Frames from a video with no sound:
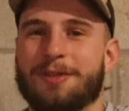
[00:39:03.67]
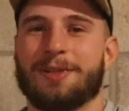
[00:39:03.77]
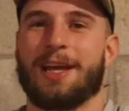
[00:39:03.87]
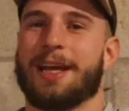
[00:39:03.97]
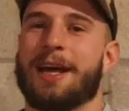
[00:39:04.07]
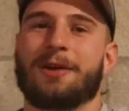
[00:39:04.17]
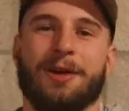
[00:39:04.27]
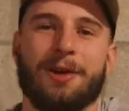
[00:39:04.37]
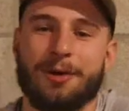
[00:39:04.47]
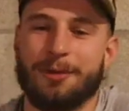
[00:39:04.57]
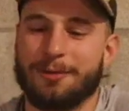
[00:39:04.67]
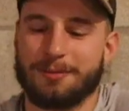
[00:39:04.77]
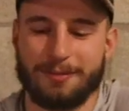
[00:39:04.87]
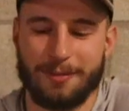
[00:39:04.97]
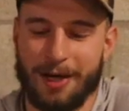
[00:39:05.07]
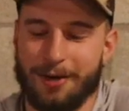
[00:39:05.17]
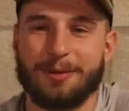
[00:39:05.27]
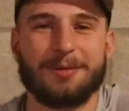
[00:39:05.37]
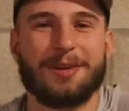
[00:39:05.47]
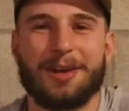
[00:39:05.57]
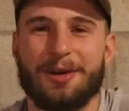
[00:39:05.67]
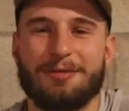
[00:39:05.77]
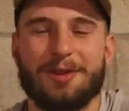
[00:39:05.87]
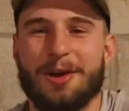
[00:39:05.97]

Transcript: you're like, I don't know, if